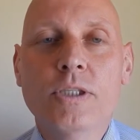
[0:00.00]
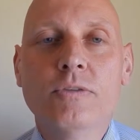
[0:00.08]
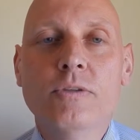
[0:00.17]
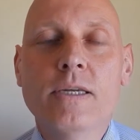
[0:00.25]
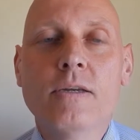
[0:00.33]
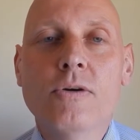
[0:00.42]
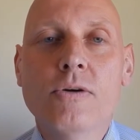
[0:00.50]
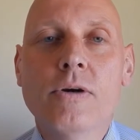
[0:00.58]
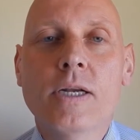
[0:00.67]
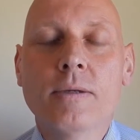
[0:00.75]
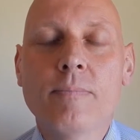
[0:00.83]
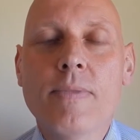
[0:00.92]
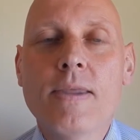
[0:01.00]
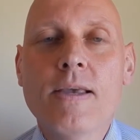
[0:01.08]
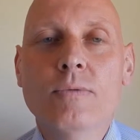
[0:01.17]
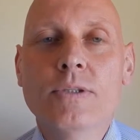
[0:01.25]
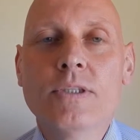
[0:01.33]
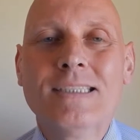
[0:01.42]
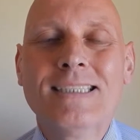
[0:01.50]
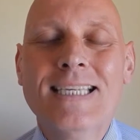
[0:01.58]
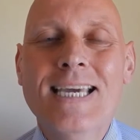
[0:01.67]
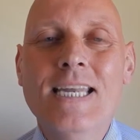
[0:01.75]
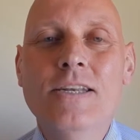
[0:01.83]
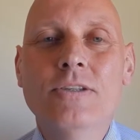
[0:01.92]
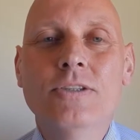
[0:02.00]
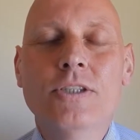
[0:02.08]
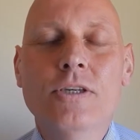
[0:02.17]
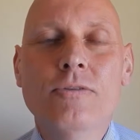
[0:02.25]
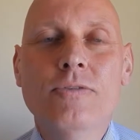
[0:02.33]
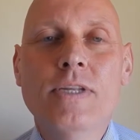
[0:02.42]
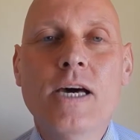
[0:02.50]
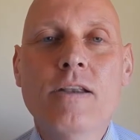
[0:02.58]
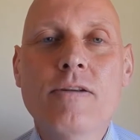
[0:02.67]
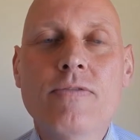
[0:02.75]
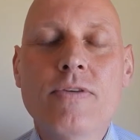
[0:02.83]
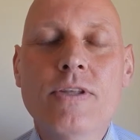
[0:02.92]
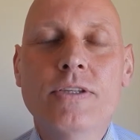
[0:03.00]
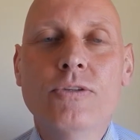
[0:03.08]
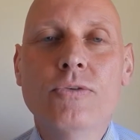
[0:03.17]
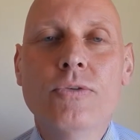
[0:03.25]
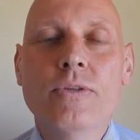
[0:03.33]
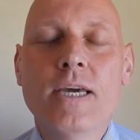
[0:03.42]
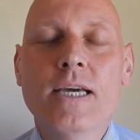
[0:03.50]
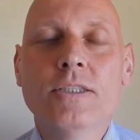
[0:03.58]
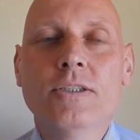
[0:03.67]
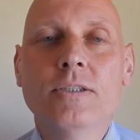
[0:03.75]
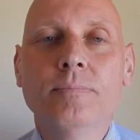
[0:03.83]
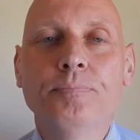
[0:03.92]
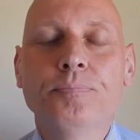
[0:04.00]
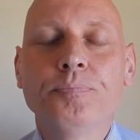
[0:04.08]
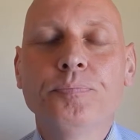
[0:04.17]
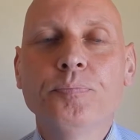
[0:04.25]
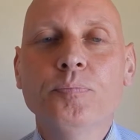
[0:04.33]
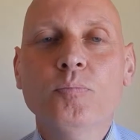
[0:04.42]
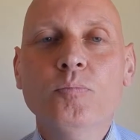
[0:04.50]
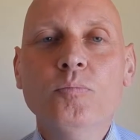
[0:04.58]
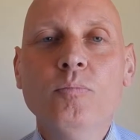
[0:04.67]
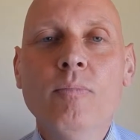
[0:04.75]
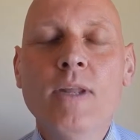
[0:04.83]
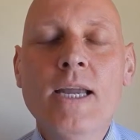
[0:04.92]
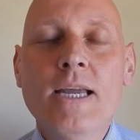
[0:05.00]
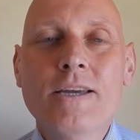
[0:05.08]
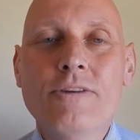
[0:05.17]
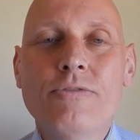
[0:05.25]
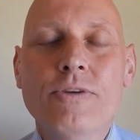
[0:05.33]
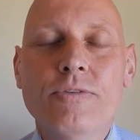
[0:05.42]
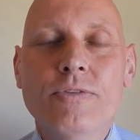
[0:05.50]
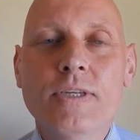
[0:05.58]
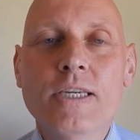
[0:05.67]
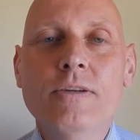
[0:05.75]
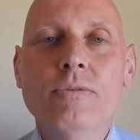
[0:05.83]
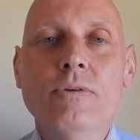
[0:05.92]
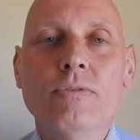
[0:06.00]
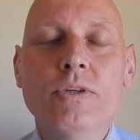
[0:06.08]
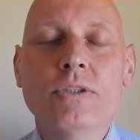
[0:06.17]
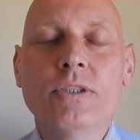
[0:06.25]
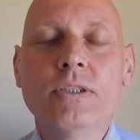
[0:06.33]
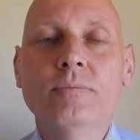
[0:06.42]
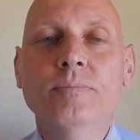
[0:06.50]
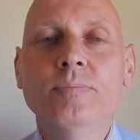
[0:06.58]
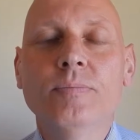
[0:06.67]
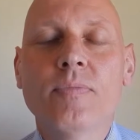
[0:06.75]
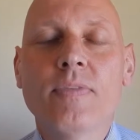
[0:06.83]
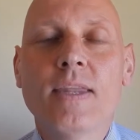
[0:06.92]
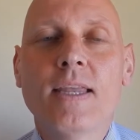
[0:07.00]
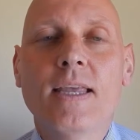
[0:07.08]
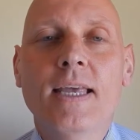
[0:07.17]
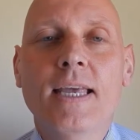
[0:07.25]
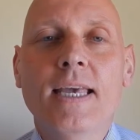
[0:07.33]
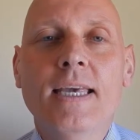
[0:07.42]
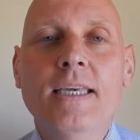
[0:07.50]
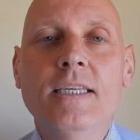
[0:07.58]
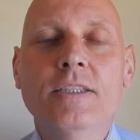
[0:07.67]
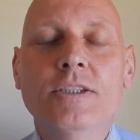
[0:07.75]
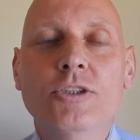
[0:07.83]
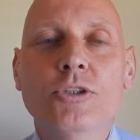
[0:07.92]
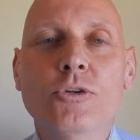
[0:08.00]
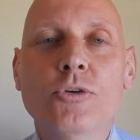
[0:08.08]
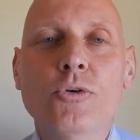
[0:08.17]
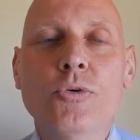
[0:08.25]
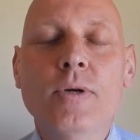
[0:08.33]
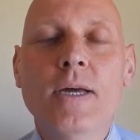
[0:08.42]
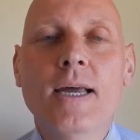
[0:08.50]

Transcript: from occurring. What the standards have done for the 2015 revision is to